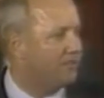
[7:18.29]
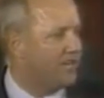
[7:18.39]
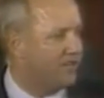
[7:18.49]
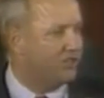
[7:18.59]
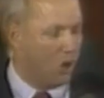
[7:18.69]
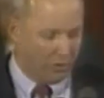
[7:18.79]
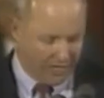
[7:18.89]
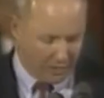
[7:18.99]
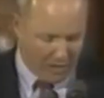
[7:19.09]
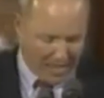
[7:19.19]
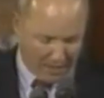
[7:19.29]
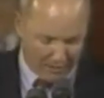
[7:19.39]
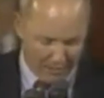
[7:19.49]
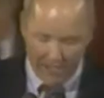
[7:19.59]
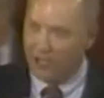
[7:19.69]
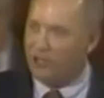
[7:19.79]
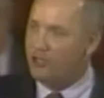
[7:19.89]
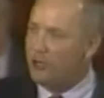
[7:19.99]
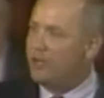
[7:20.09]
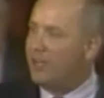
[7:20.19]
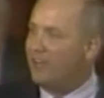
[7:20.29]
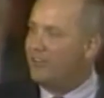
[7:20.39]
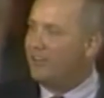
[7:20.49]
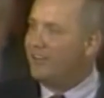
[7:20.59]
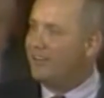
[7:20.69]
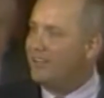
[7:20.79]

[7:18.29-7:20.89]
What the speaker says: they just don't get around to doing nothing.